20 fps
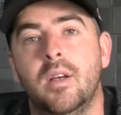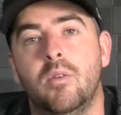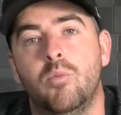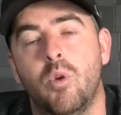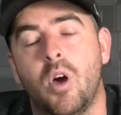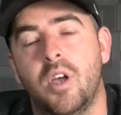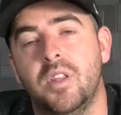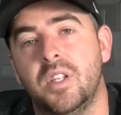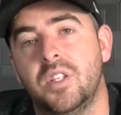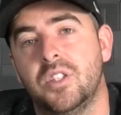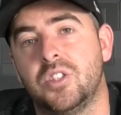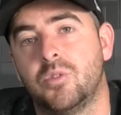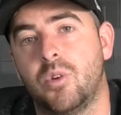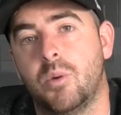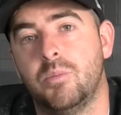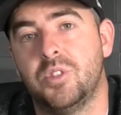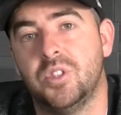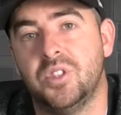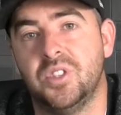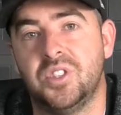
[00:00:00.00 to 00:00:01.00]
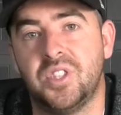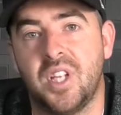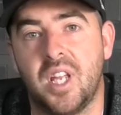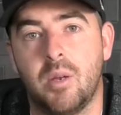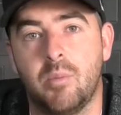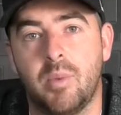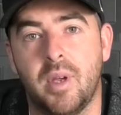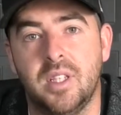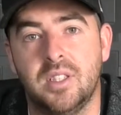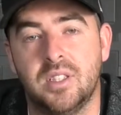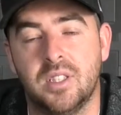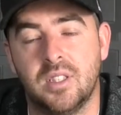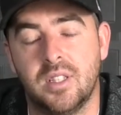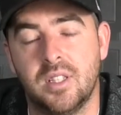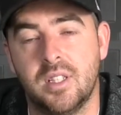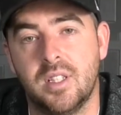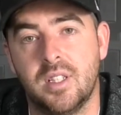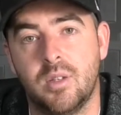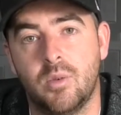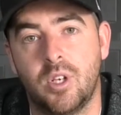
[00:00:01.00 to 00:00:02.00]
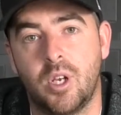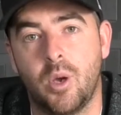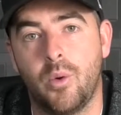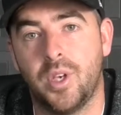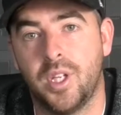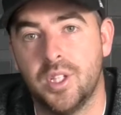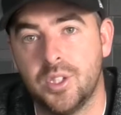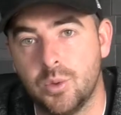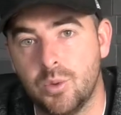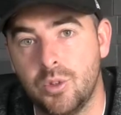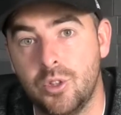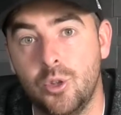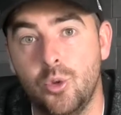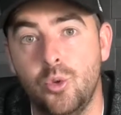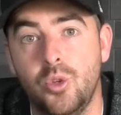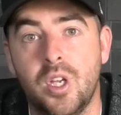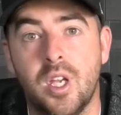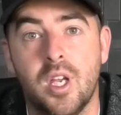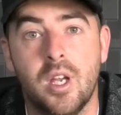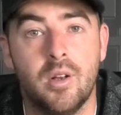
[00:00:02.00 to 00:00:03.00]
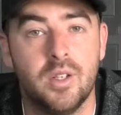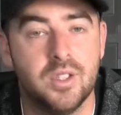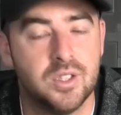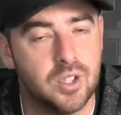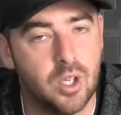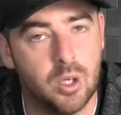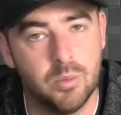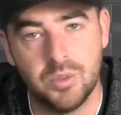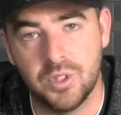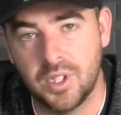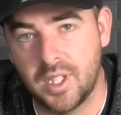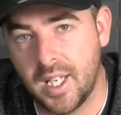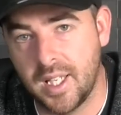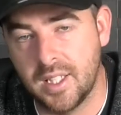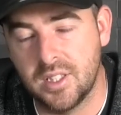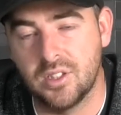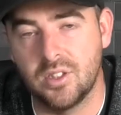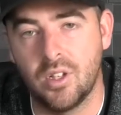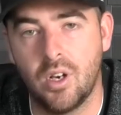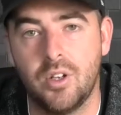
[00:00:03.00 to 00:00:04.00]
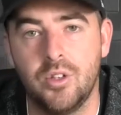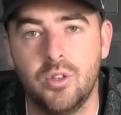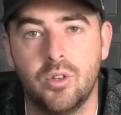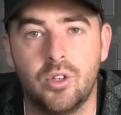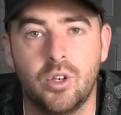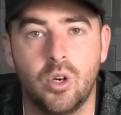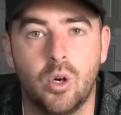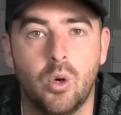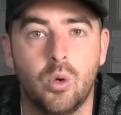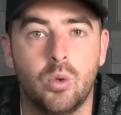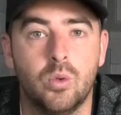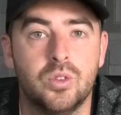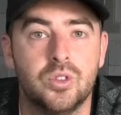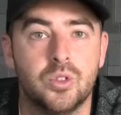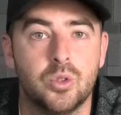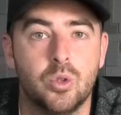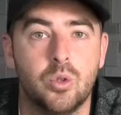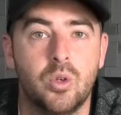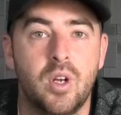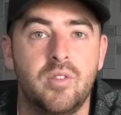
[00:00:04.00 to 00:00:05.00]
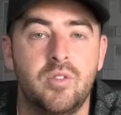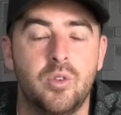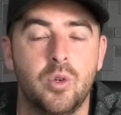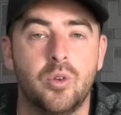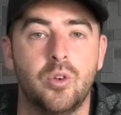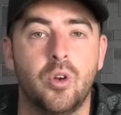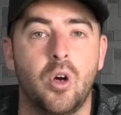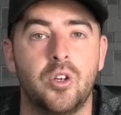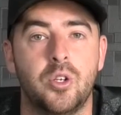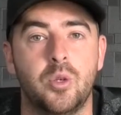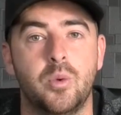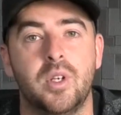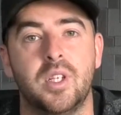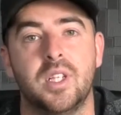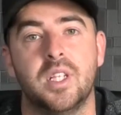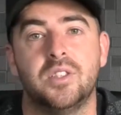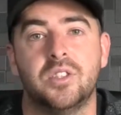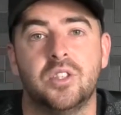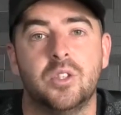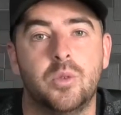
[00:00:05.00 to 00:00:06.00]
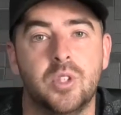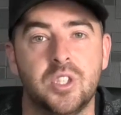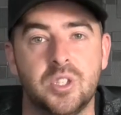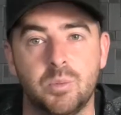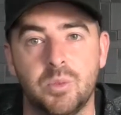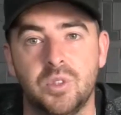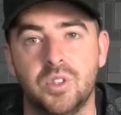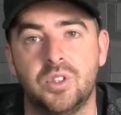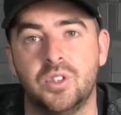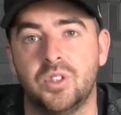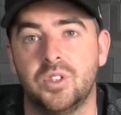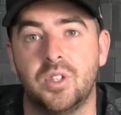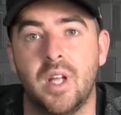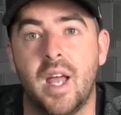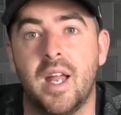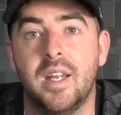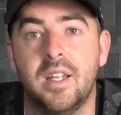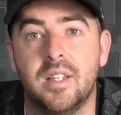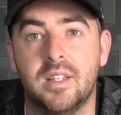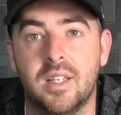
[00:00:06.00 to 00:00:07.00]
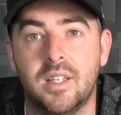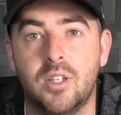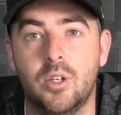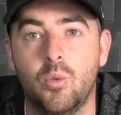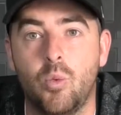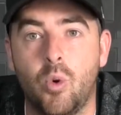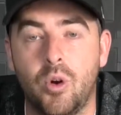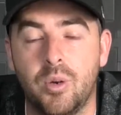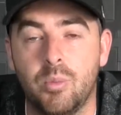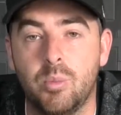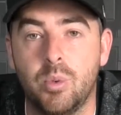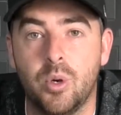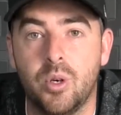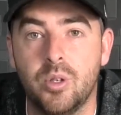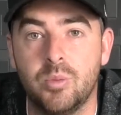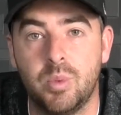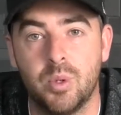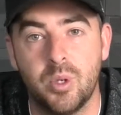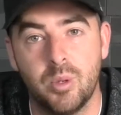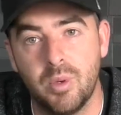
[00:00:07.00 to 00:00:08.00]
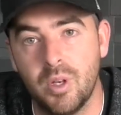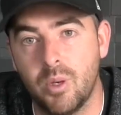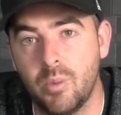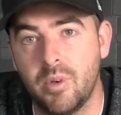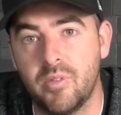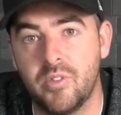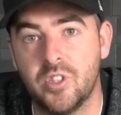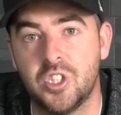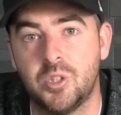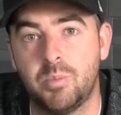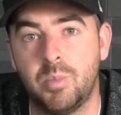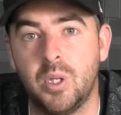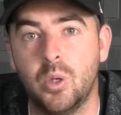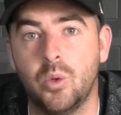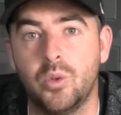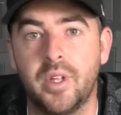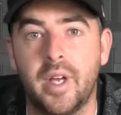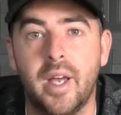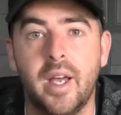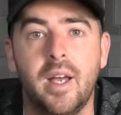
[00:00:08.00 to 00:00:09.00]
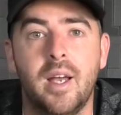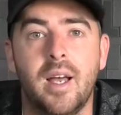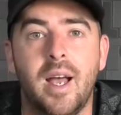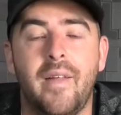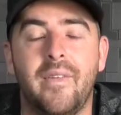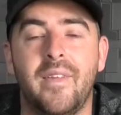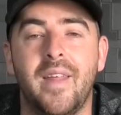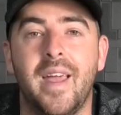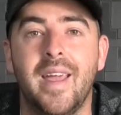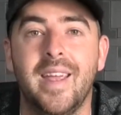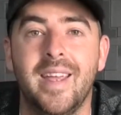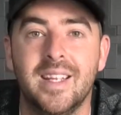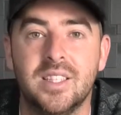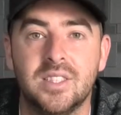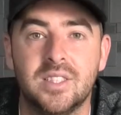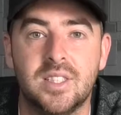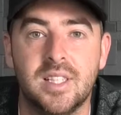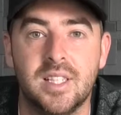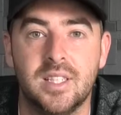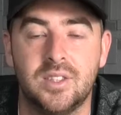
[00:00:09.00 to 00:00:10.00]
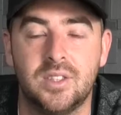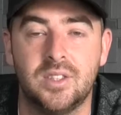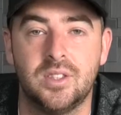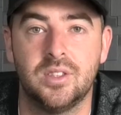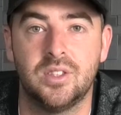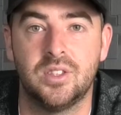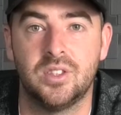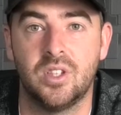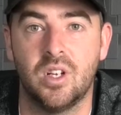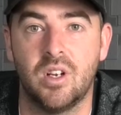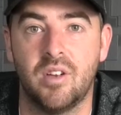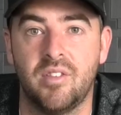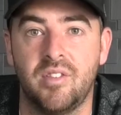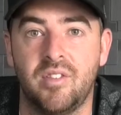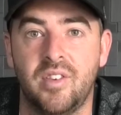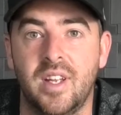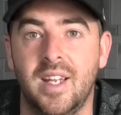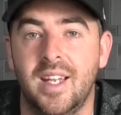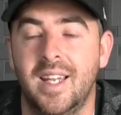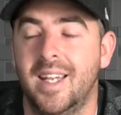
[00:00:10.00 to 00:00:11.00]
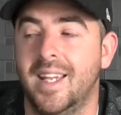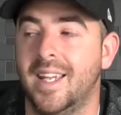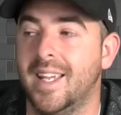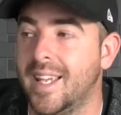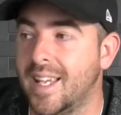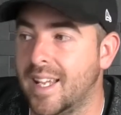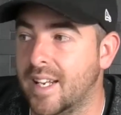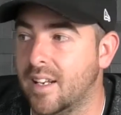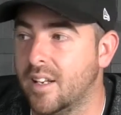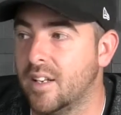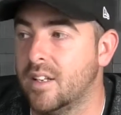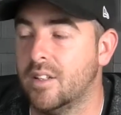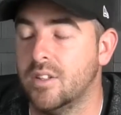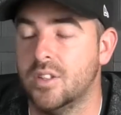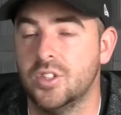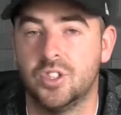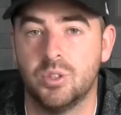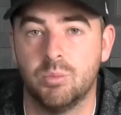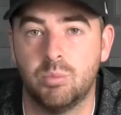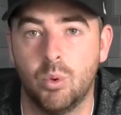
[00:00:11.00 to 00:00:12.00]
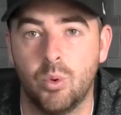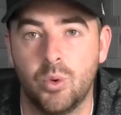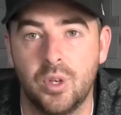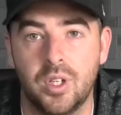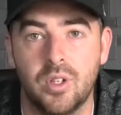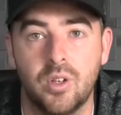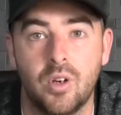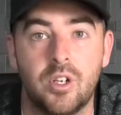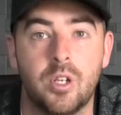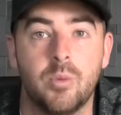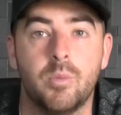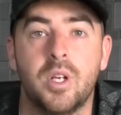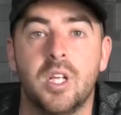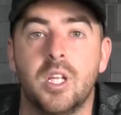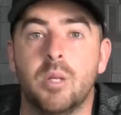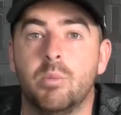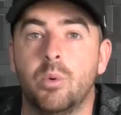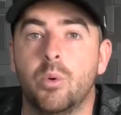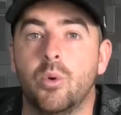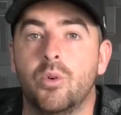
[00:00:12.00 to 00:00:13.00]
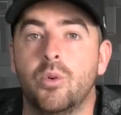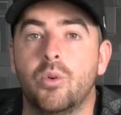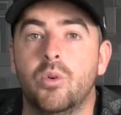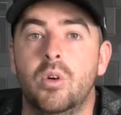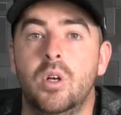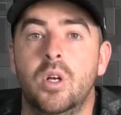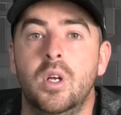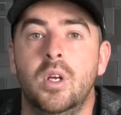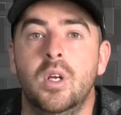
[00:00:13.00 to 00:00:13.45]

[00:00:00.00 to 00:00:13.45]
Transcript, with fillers: write the description saying basically that we're going into a new year, it's time to kickstart your goals, or if you're not doing this at Christmas, just anything you want to put. Put a little bit of a spiel there, and there is this stuff in the supporting document in the portal.